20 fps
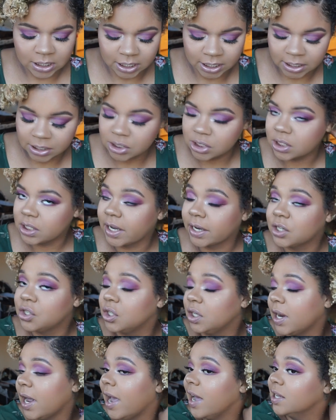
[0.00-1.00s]
Each
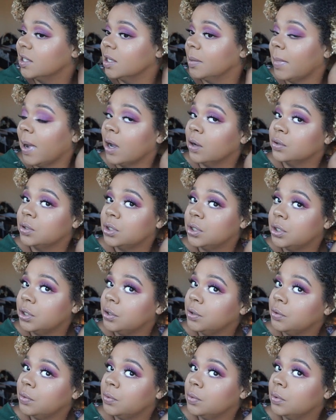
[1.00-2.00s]
section has about
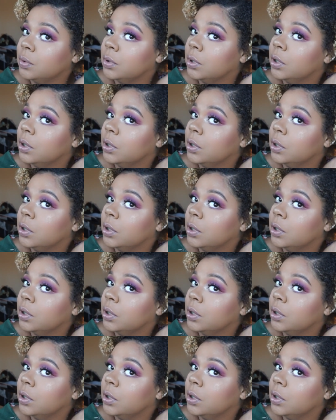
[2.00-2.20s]
2